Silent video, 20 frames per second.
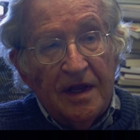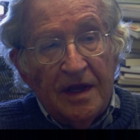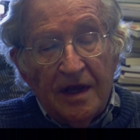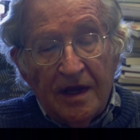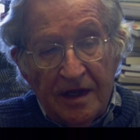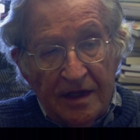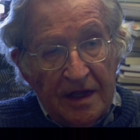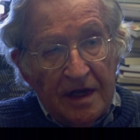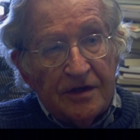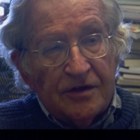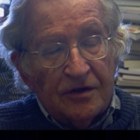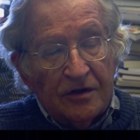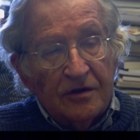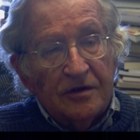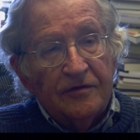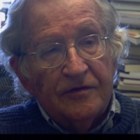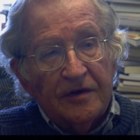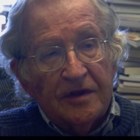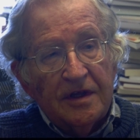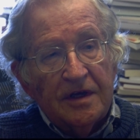And that's
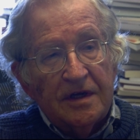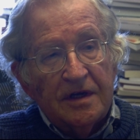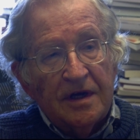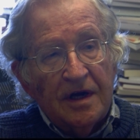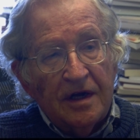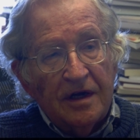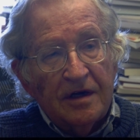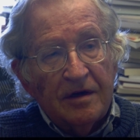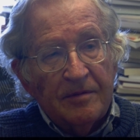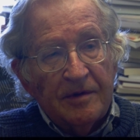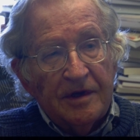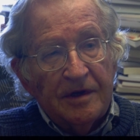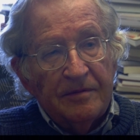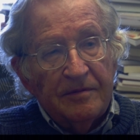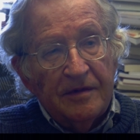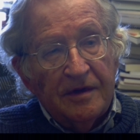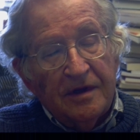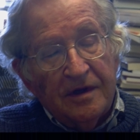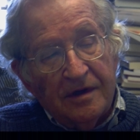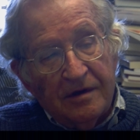good for the economy.
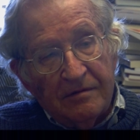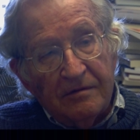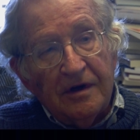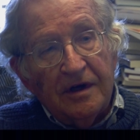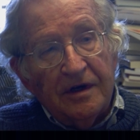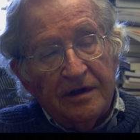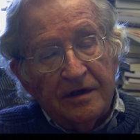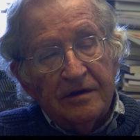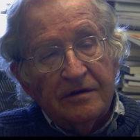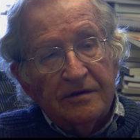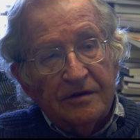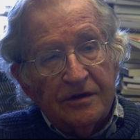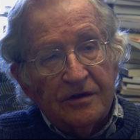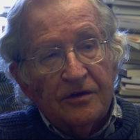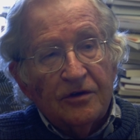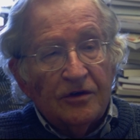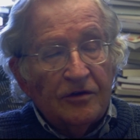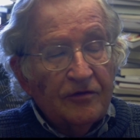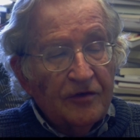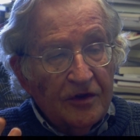Well, it's
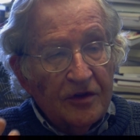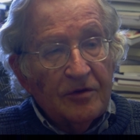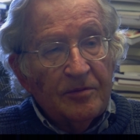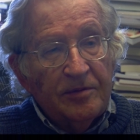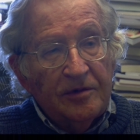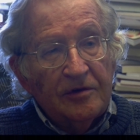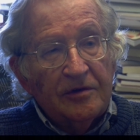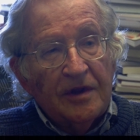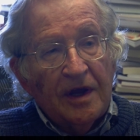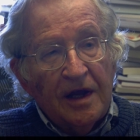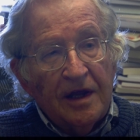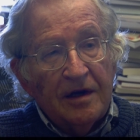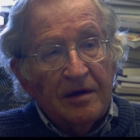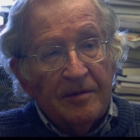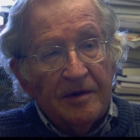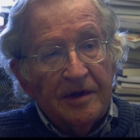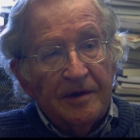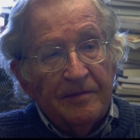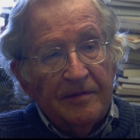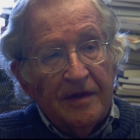good for the
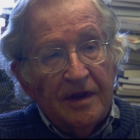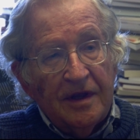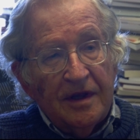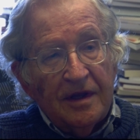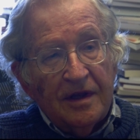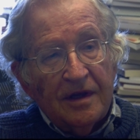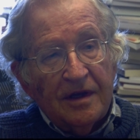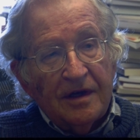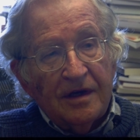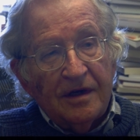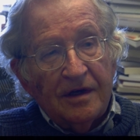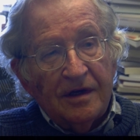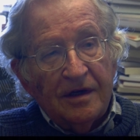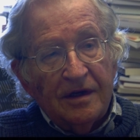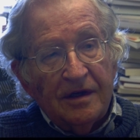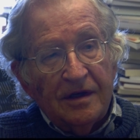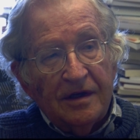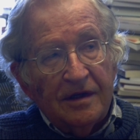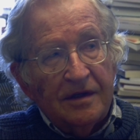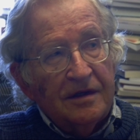plutonomy.
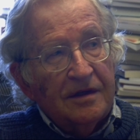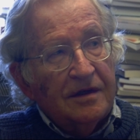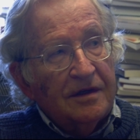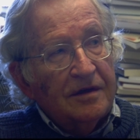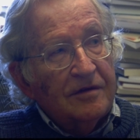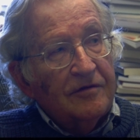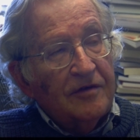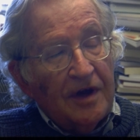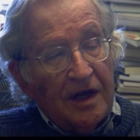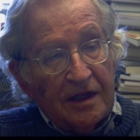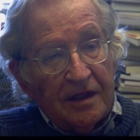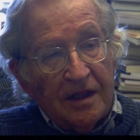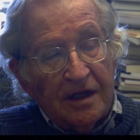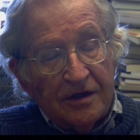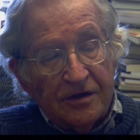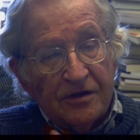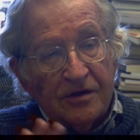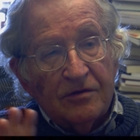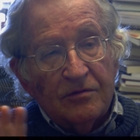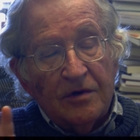And in fact,
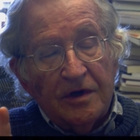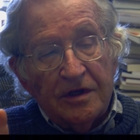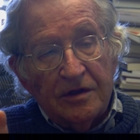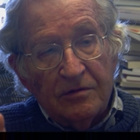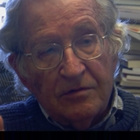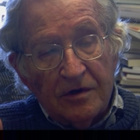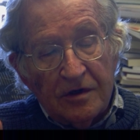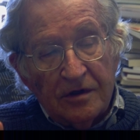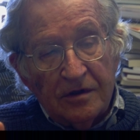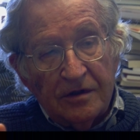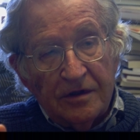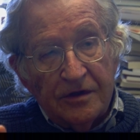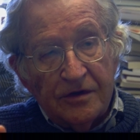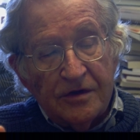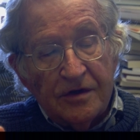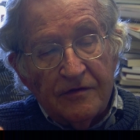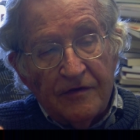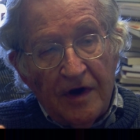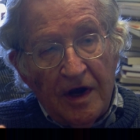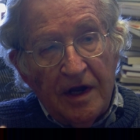that's the way the world is
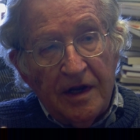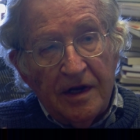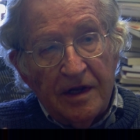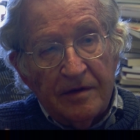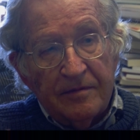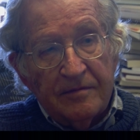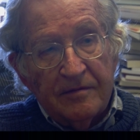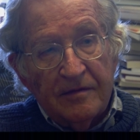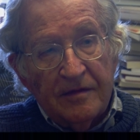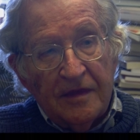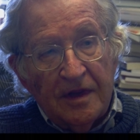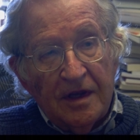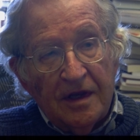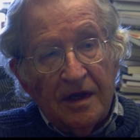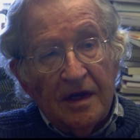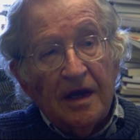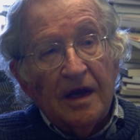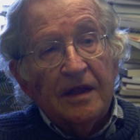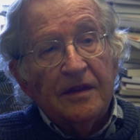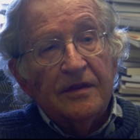divided.
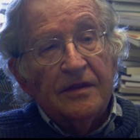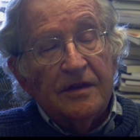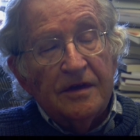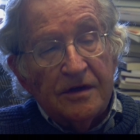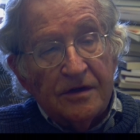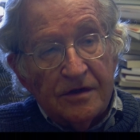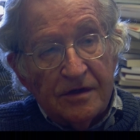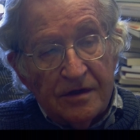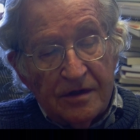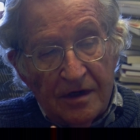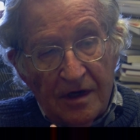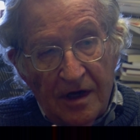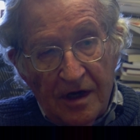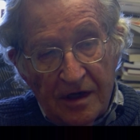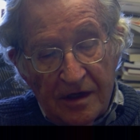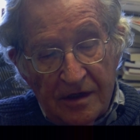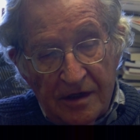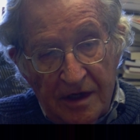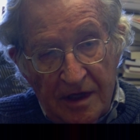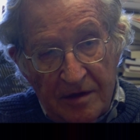And this,
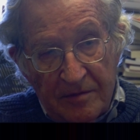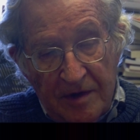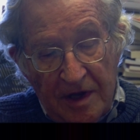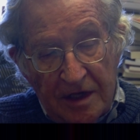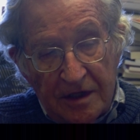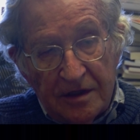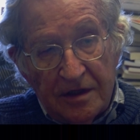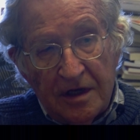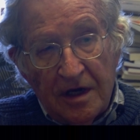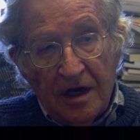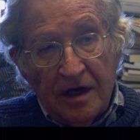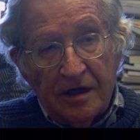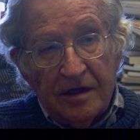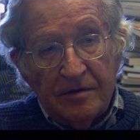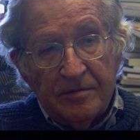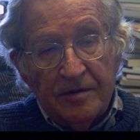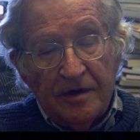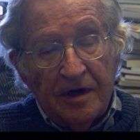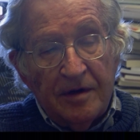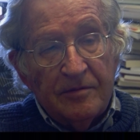getting back to the
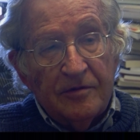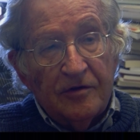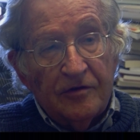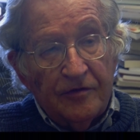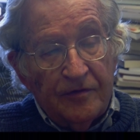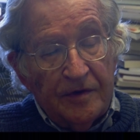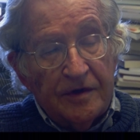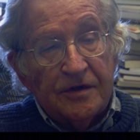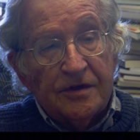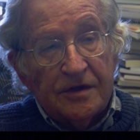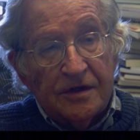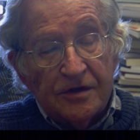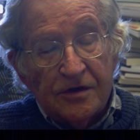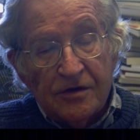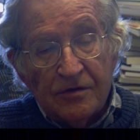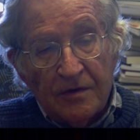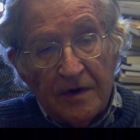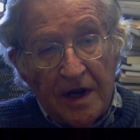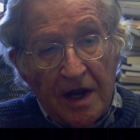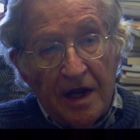Occupy movements, this is a
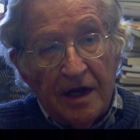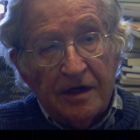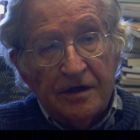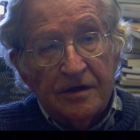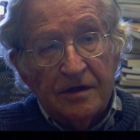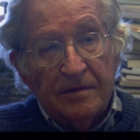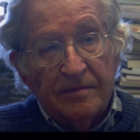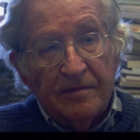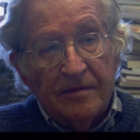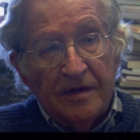reaction.